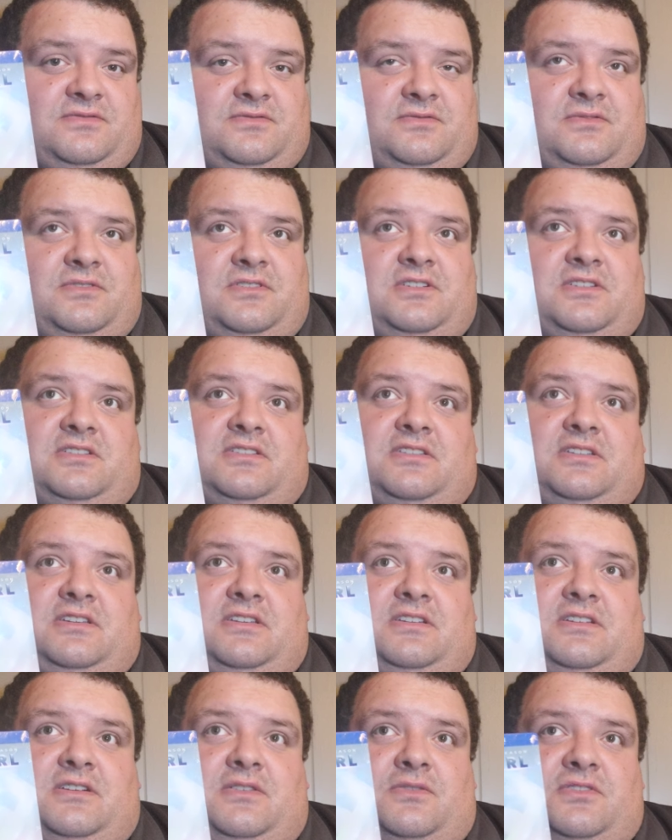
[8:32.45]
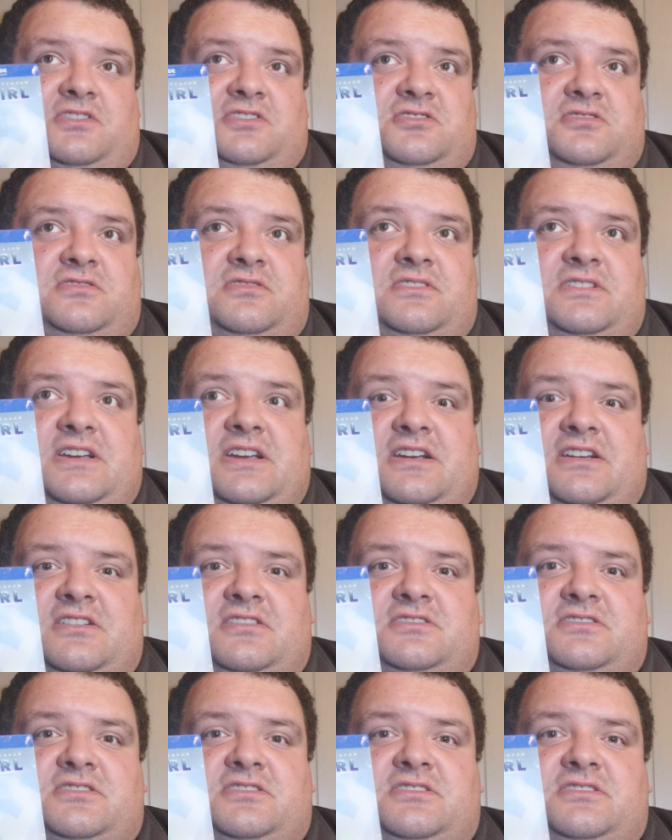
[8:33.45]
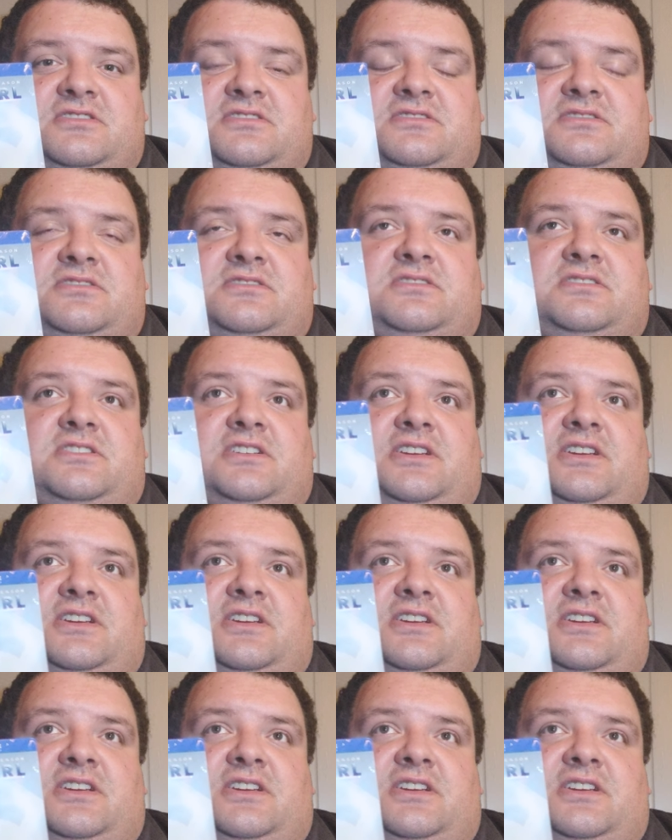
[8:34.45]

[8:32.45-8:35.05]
one of the original characters.